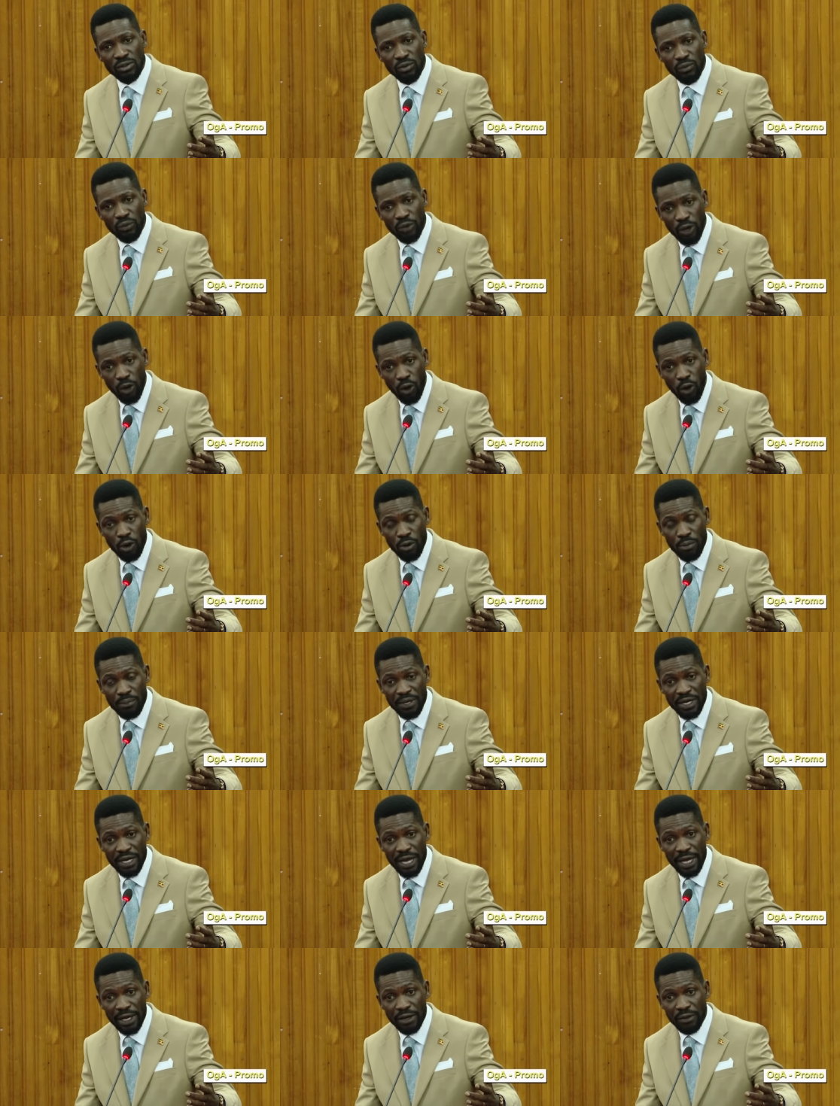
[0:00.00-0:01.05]
will all
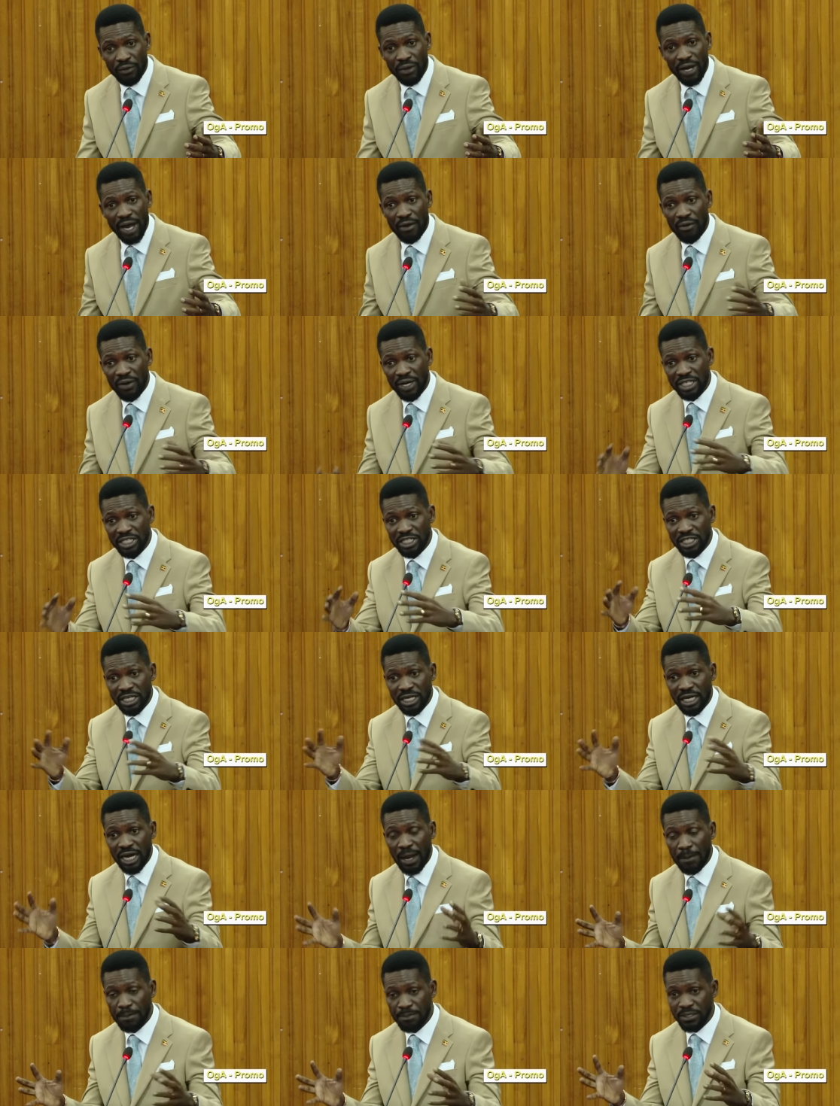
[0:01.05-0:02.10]
be like rearranging
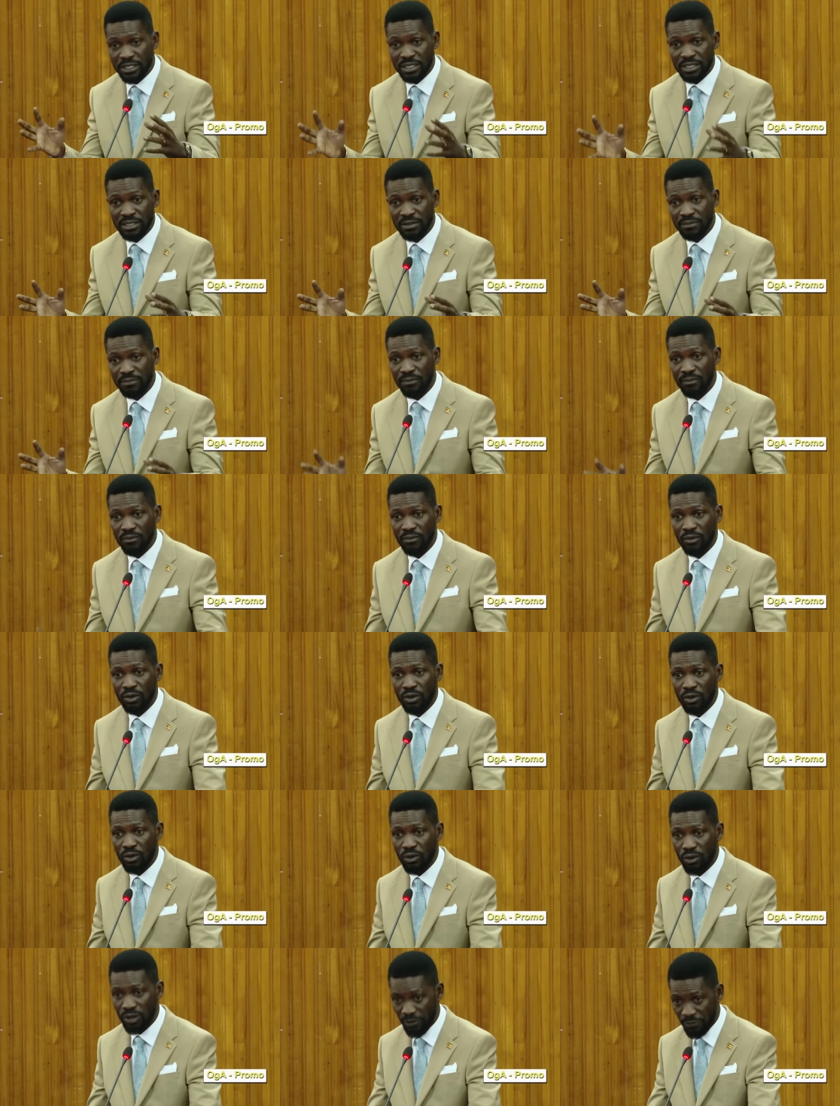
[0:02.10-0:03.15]
cups
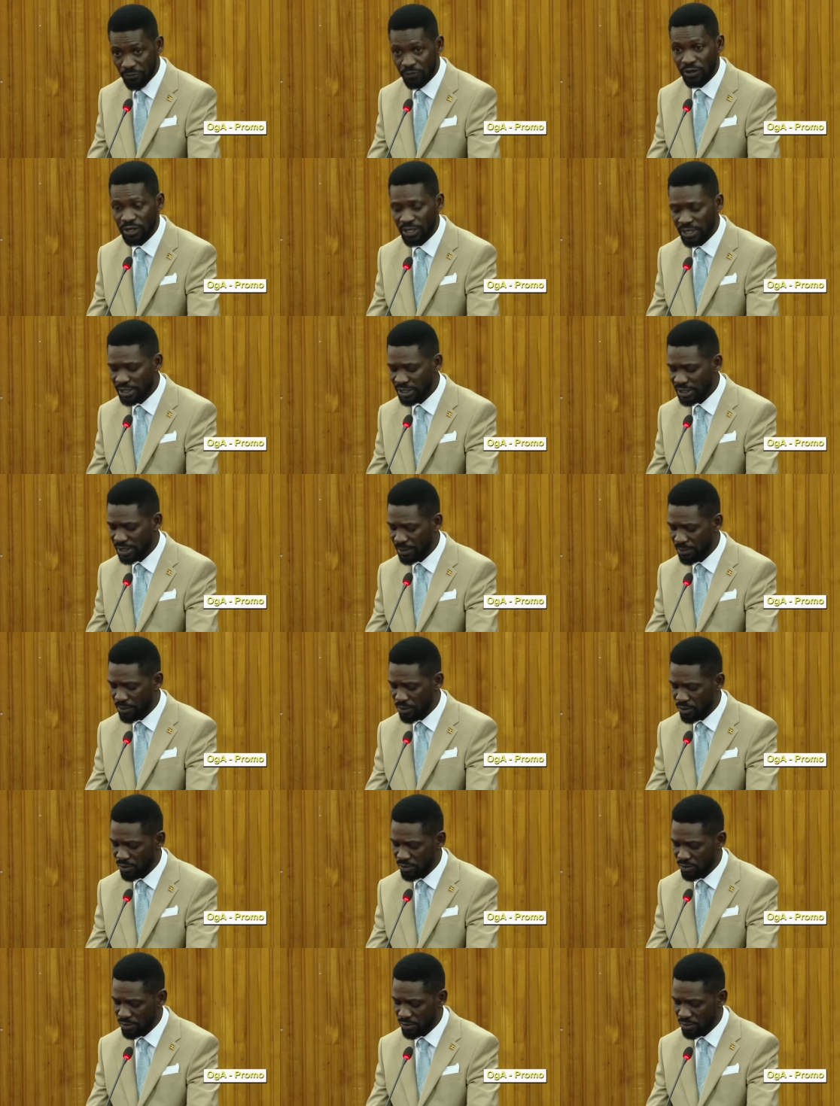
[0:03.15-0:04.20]
on a falling table.